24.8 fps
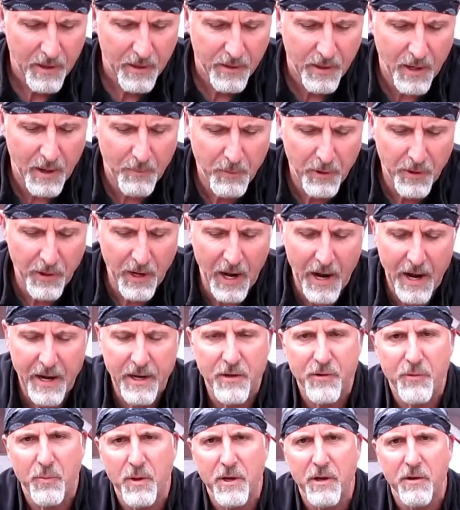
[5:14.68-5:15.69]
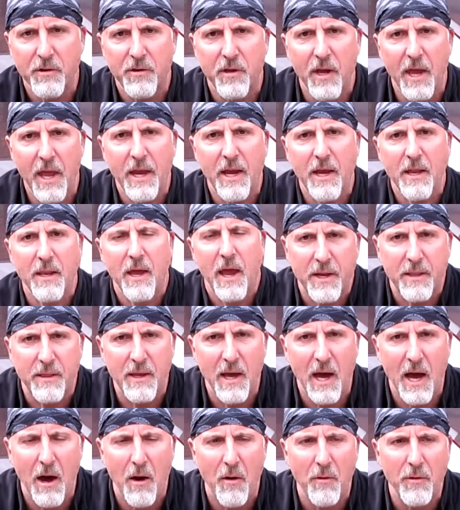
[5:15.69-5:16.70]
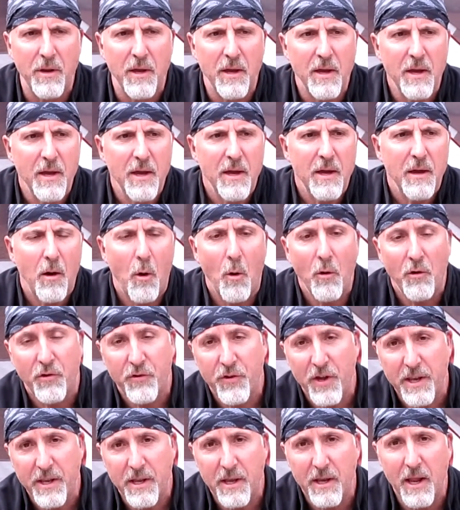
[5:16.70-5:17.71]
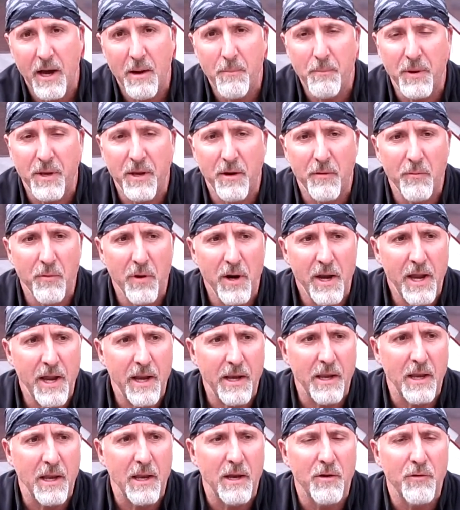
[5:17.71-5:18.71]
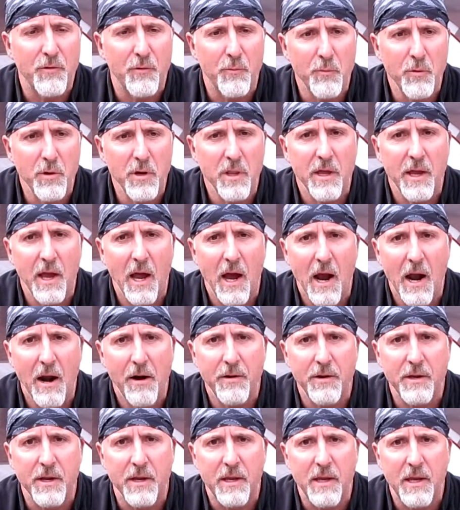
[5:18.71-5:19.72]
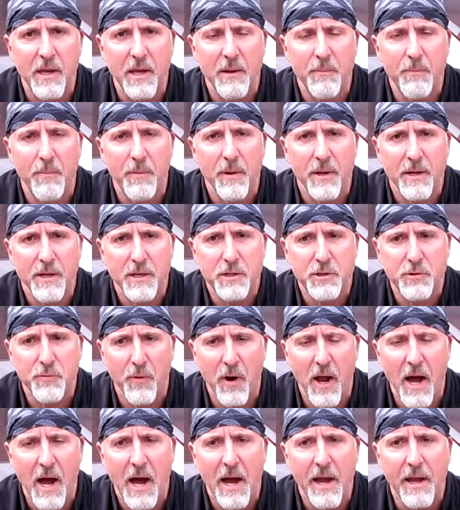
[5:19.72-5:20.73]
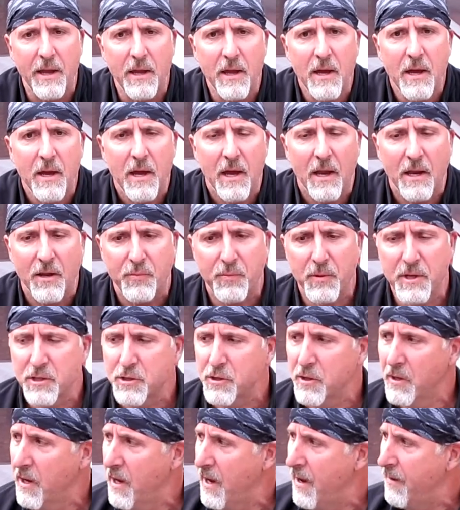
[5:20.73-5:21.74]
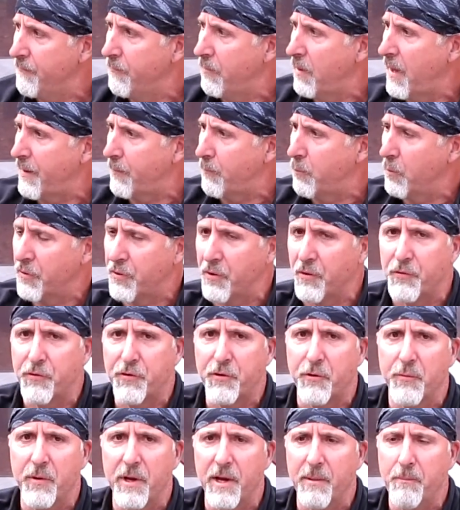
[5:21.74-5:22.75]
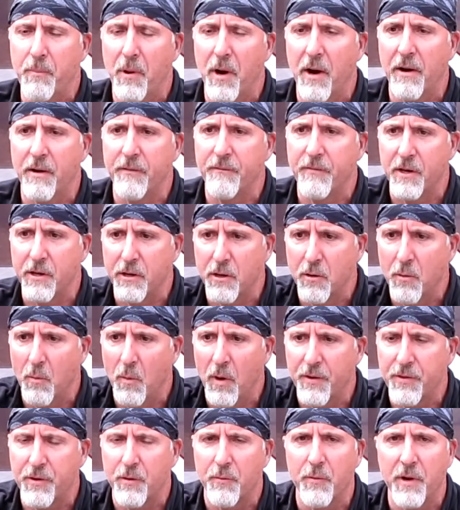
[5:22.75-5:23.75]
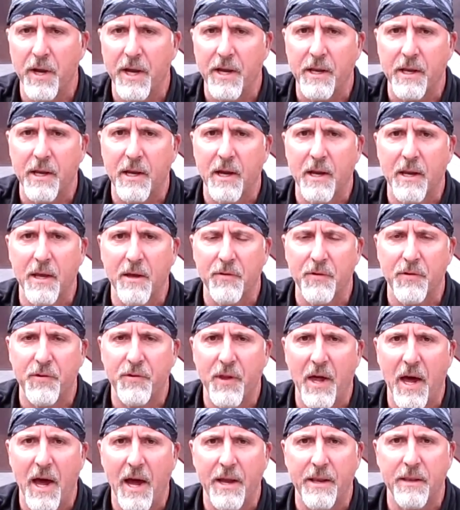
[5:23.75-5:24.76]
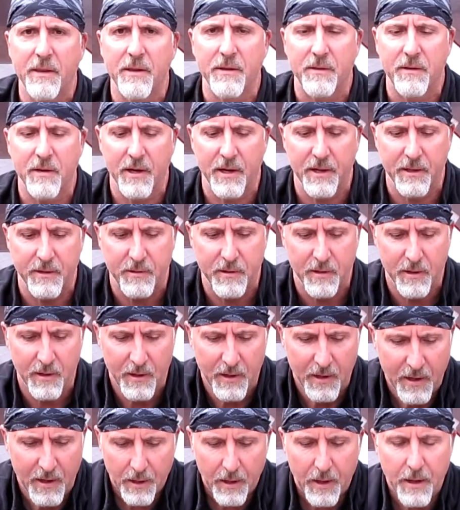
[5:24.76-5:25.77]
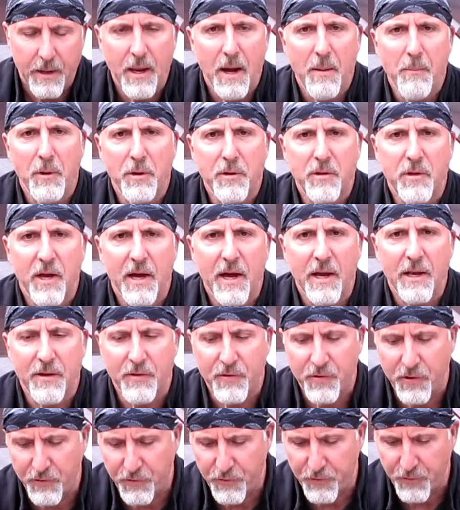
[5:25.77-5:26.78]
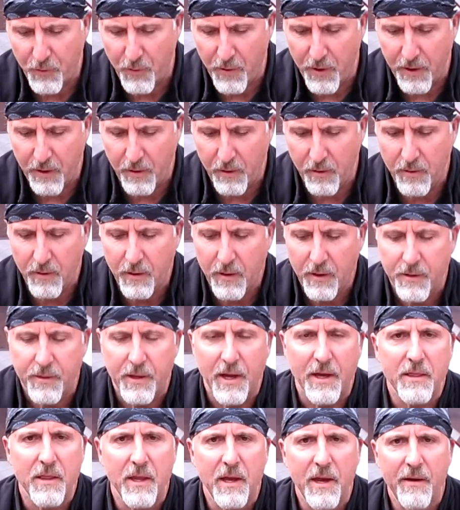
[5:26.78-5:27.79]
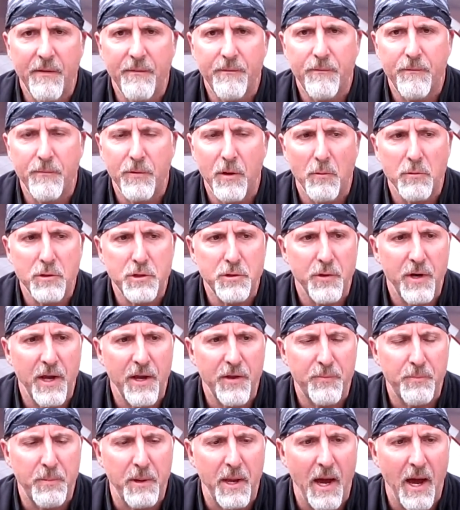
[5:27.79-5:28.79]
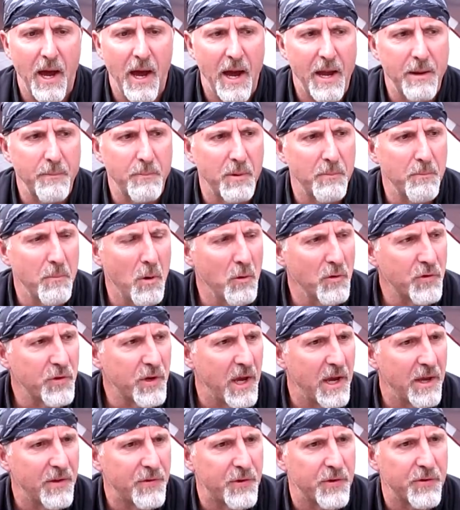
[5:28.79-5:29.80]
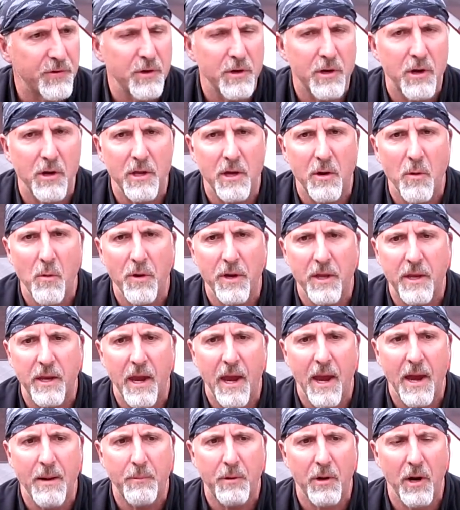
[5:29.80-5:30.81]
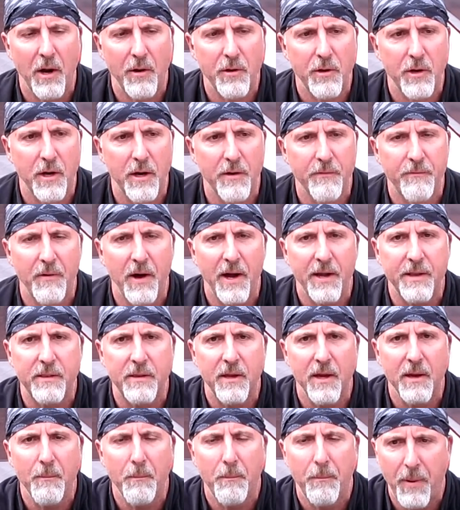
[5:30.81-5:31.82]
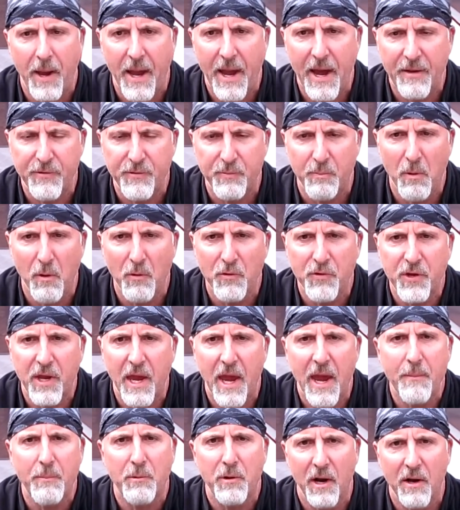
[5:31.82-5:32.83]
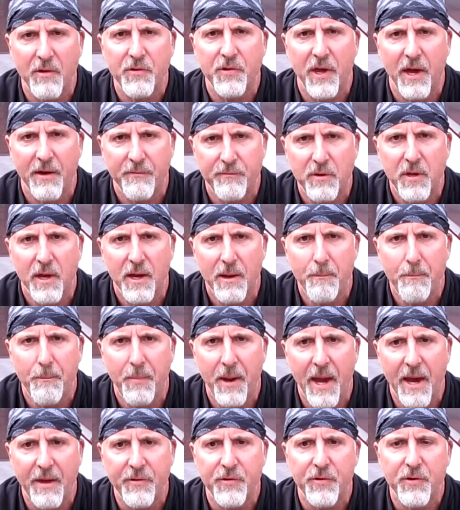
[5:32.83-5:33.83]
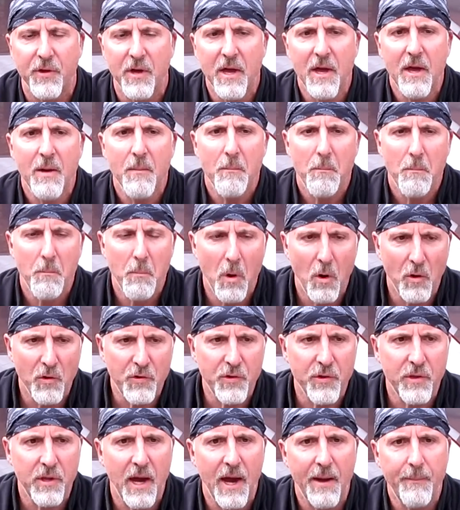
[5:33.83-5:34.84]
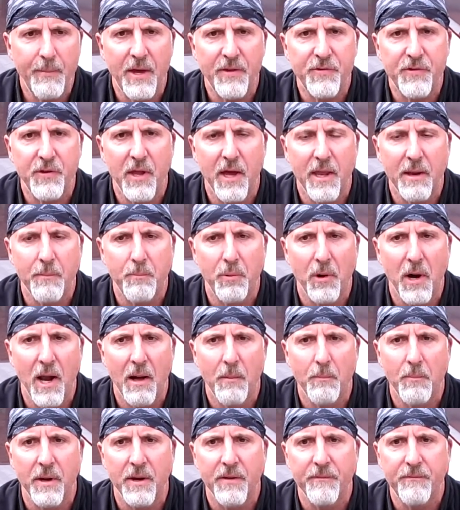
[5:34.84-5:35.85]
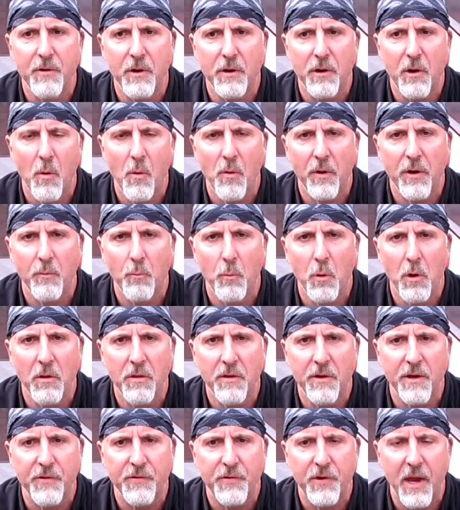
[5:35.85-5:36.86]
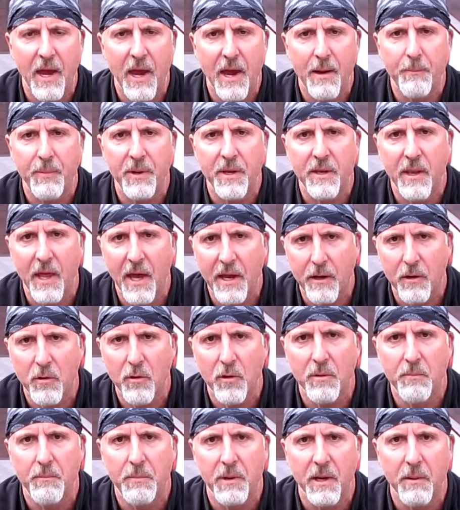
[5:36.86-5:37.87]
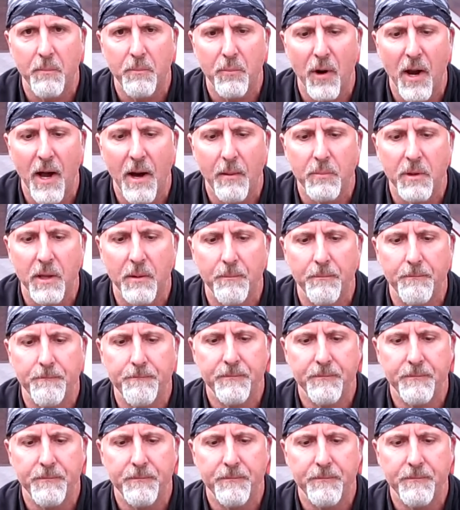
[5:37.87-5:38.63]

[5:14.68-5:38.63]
Number 9 is when you're taking it down or setting it up in the rain, it is really hard to keep it dry. And especially if you have, like with the screen part of it, you don't want the rain to get inside the tent. And number 10 is the soil that leave no trace behind. But most cases you're going to go in a campground, you're going to find tent pads. Most campgrounds have tent pads. Most of the time that's not a problem, but if you're going in wilderness camping, that could be a problem.